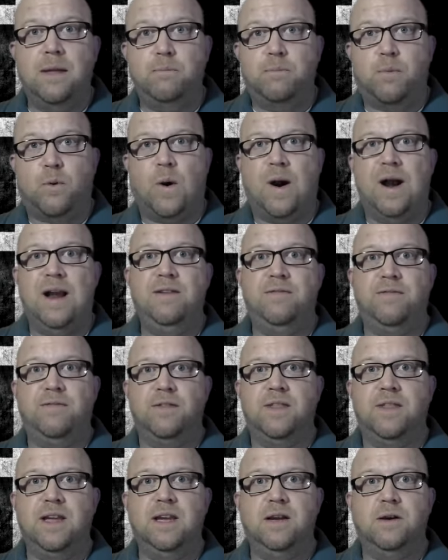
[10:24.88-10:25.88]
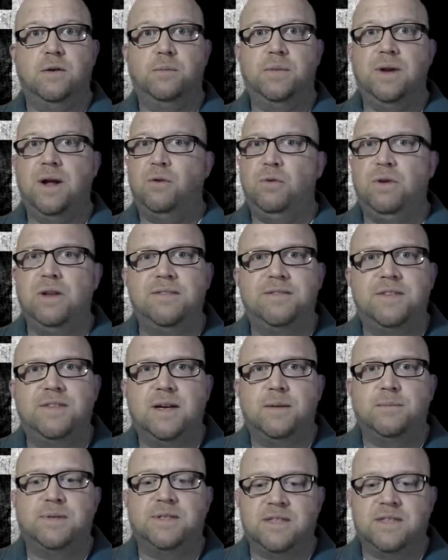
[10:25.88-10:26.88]
Pray for them. Don't lift
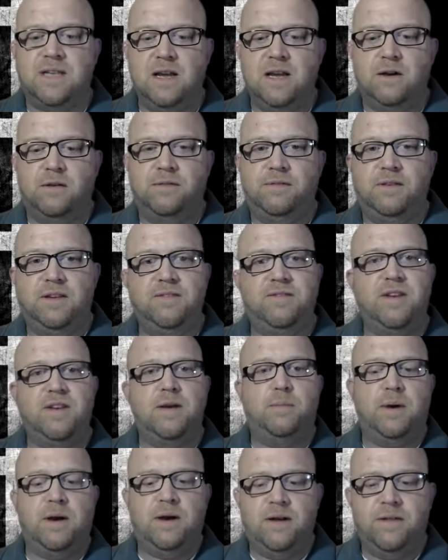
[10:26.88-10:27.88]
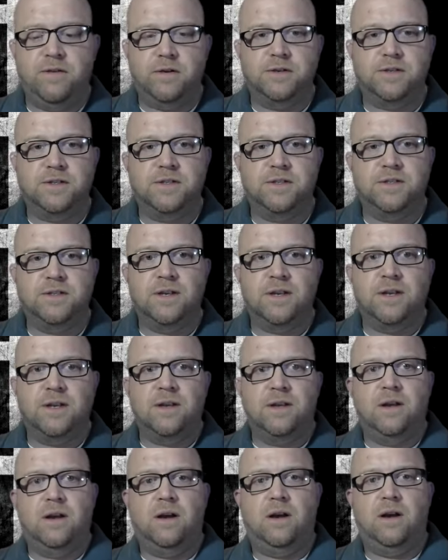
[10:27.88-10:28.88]
up self. Lift up others
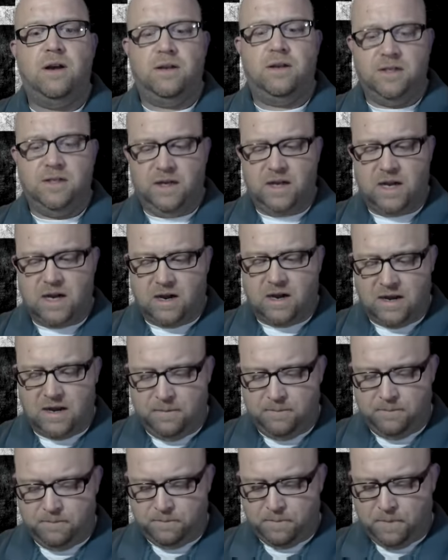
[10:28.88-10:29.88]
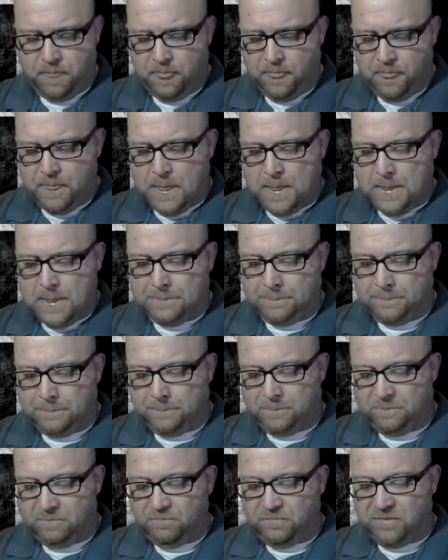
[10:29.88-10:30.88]
to God. It
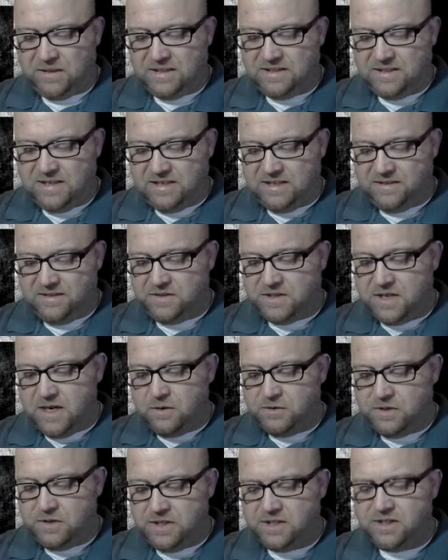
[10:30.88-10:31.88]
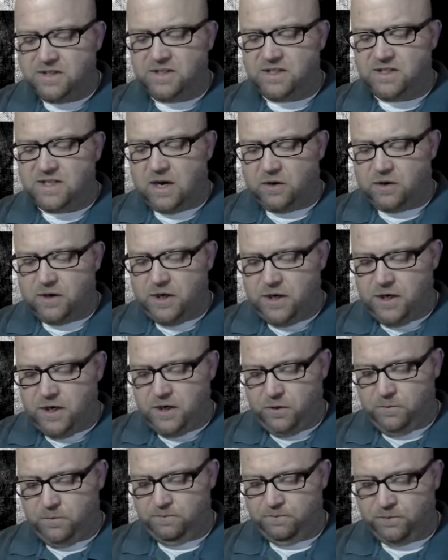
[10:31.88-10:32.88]
says, if so, Jesus is talking to
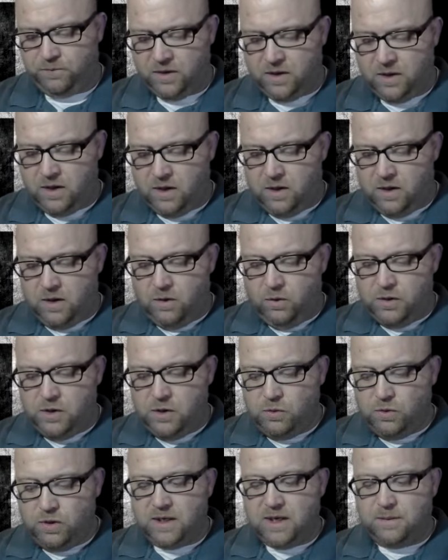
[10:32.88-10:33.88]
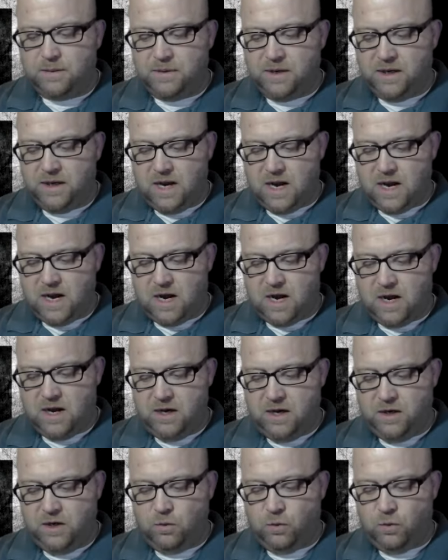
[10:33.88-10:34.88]
you. When you look up to God,
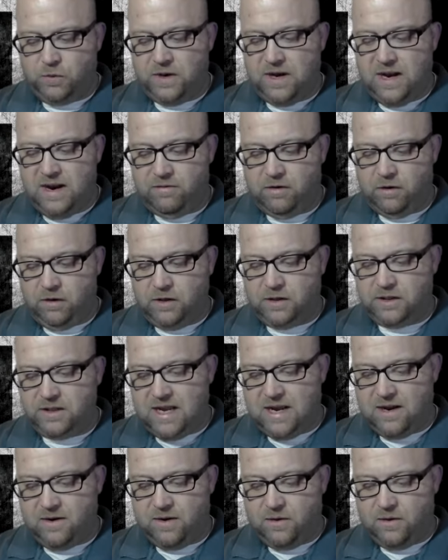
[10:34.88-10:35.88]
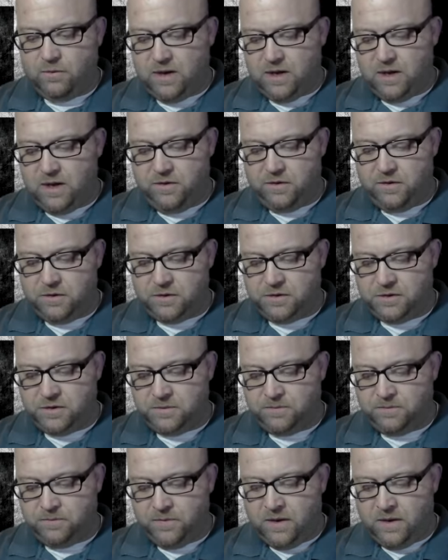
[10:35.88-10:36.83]
you will never look down on others.